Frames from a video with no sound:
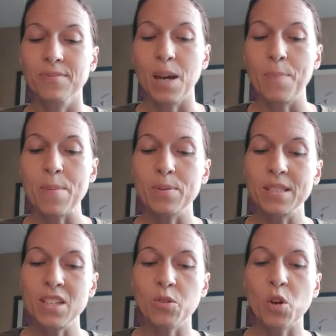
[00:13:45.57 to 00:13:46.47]
That people
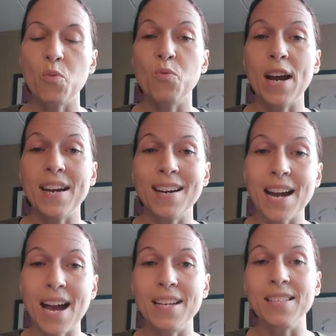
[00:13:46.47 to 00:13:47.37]
still don't
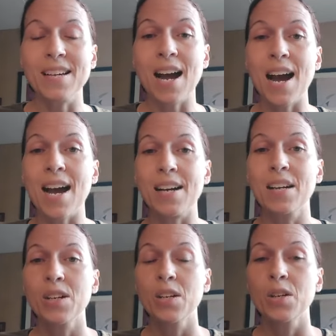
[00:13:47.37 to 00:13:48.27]
recognize God
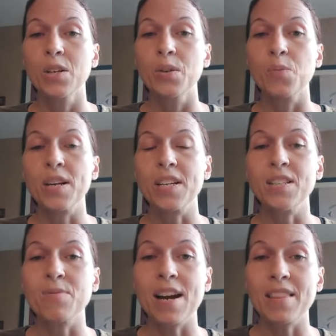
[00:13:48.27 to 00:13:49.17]
when
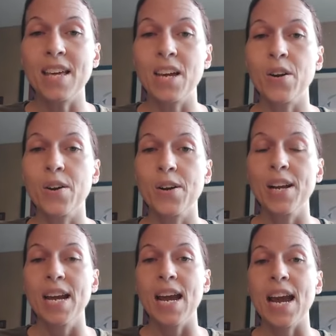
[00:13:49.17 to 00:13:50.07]
he's right there
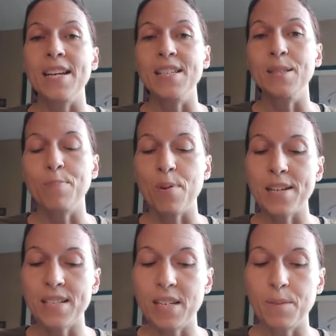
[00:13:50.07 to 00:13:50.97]
and he's
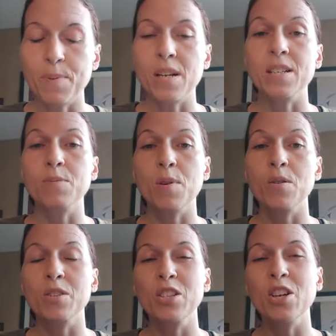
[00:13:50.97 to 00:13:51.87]
present because
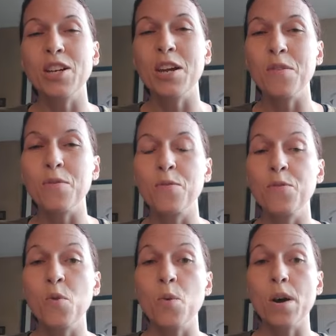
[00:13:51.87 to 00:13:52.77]
we're looking
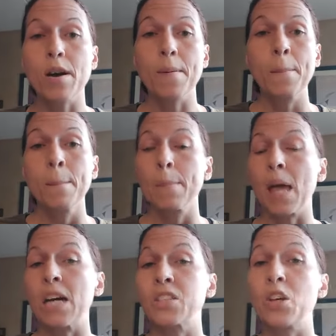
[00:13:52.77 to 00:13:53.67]
for
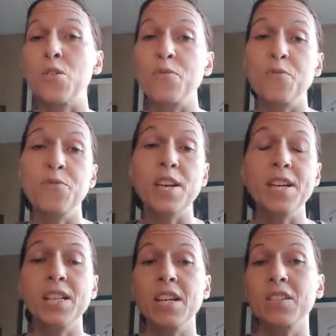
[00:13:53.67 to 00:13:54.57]
a certain
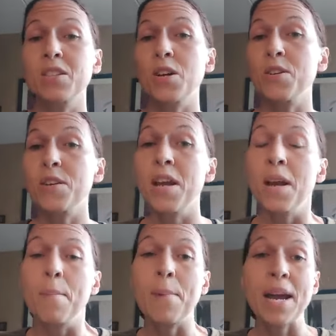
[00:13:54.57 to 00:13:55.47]
feeling, a certain
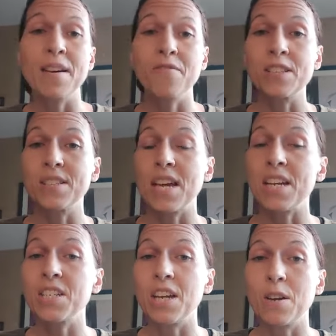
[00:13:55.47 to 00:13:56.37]

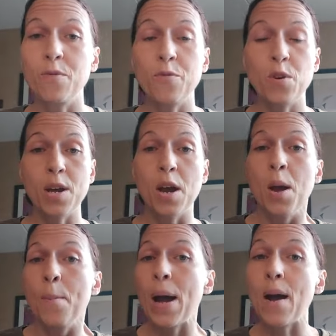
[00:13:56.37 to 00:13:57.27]
manifestation for the
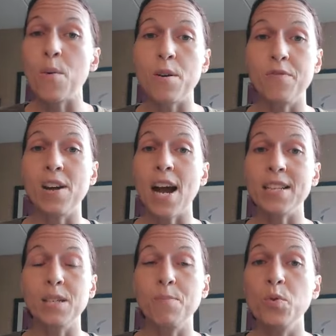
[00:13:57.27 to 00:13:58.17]
power of
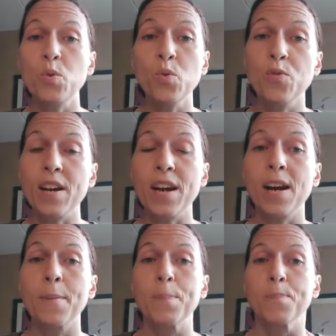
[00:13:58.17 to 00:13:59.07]
God to move in
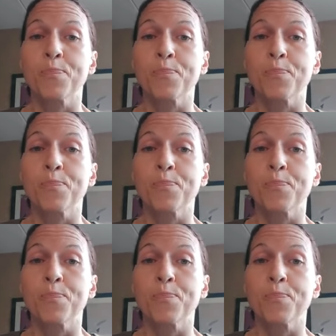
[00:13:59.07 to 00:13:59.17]
a